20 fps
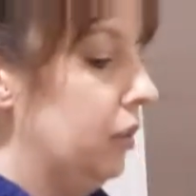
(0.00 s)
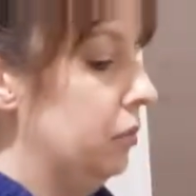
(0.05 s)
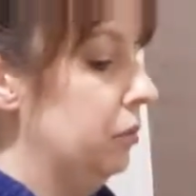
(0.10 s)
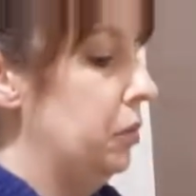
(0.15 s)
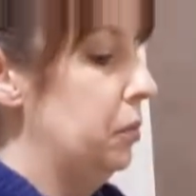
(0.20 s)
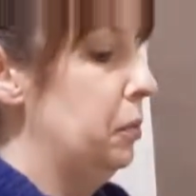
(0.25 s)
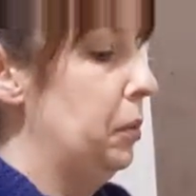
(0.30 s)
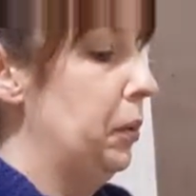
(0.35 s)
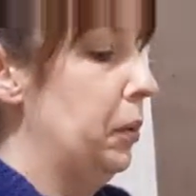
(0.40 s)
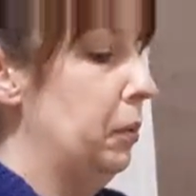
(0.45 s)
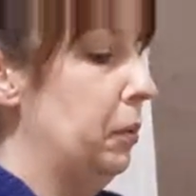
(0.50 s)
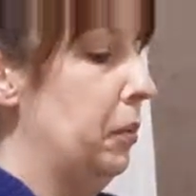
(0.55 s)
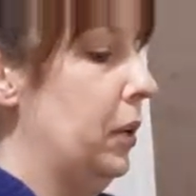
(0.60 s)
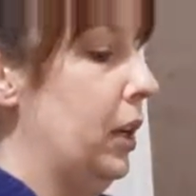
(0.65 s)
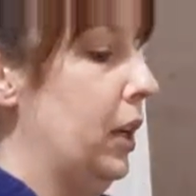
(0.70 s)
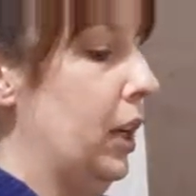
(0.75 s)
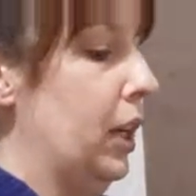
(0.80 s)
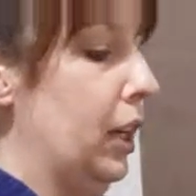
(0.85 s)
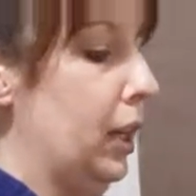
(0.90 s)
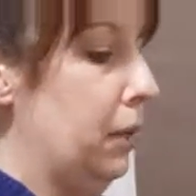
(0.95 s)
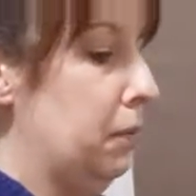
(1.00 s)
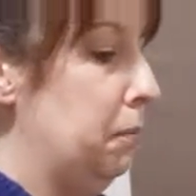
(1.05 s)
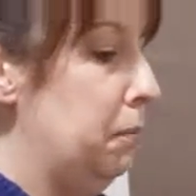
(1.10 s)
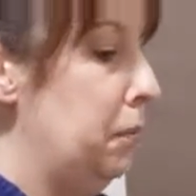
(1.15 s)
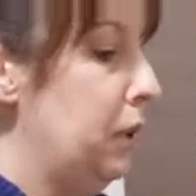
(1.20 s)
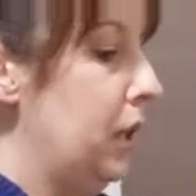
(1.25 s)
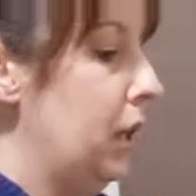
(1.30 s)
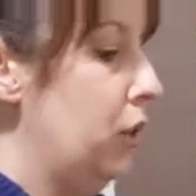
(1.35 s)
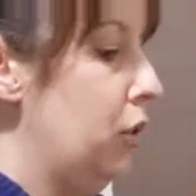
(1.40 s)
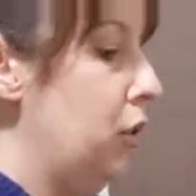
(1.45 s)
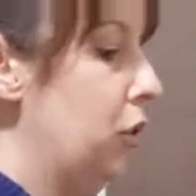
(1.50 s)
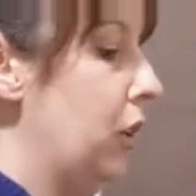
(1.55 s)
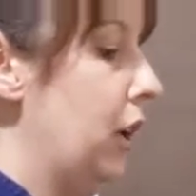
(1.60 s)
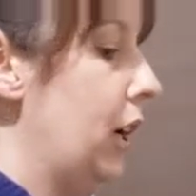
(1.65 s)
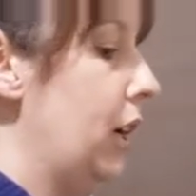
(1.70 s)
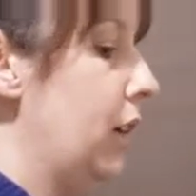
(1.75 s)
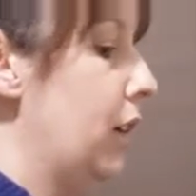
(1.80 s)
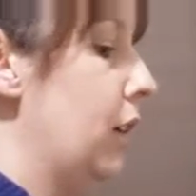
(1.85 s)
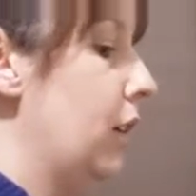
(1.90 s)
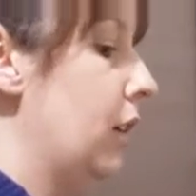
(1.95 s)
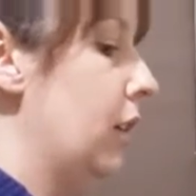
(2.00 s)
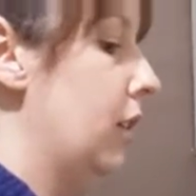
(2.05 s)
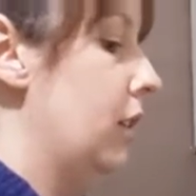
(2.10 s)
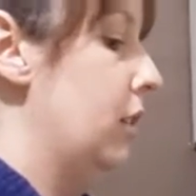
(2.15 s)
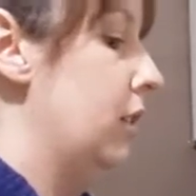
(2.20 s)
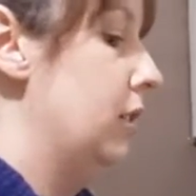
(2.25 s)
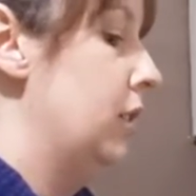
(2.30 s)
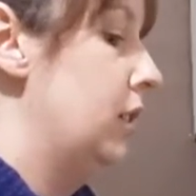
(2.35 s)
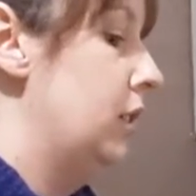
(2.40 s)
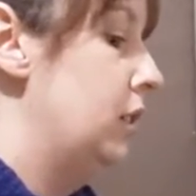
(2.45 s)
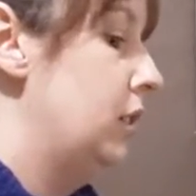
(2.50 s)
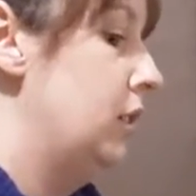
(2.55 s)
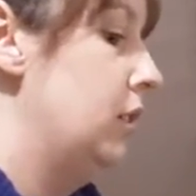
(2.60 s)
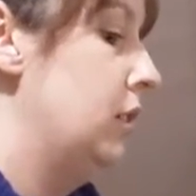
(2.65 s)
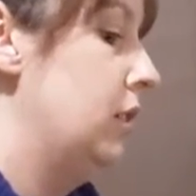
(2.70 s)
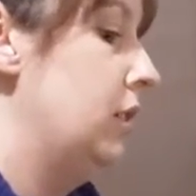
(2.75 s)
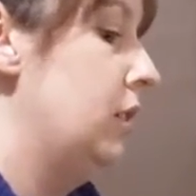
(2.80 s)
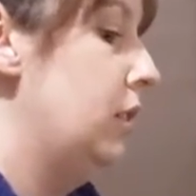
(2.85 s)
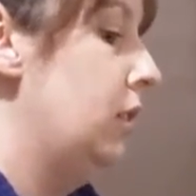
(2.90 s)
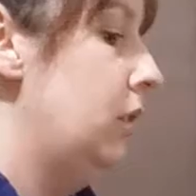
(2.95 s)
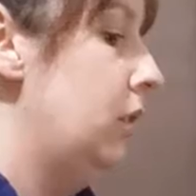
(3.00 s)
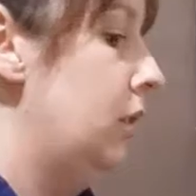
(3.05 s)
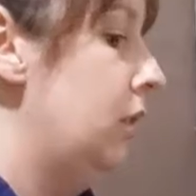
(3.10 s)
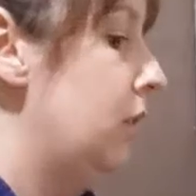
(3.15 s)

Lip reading: Let me put my big grater on here.